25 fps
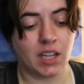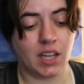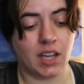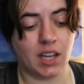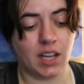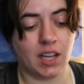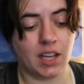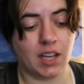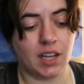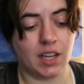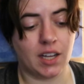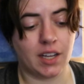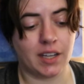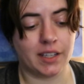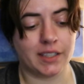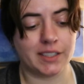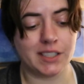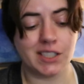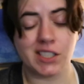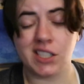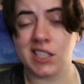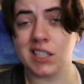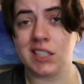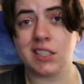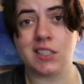Uh,
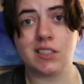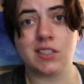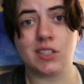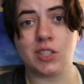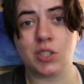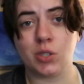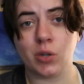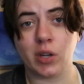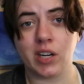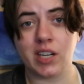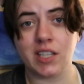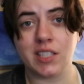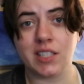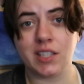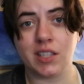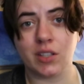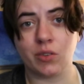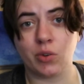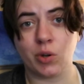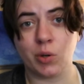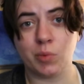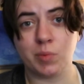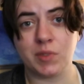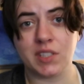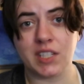you can join us in the
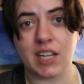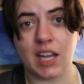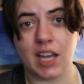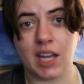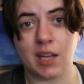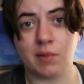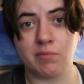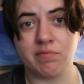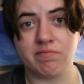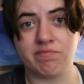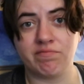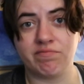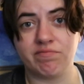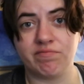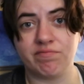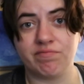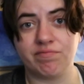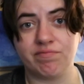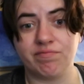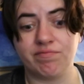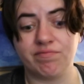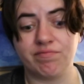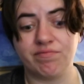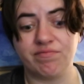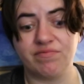groups tab.
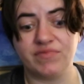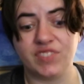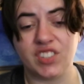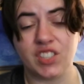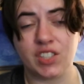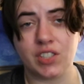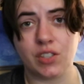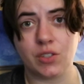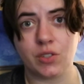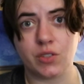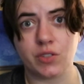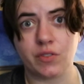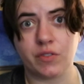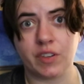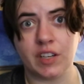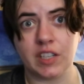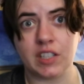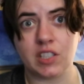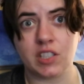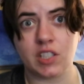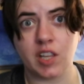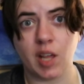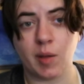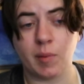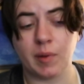Just search
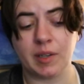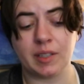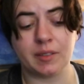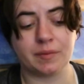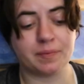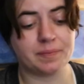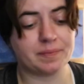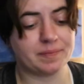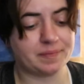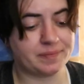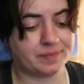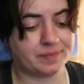Freakish Lemon.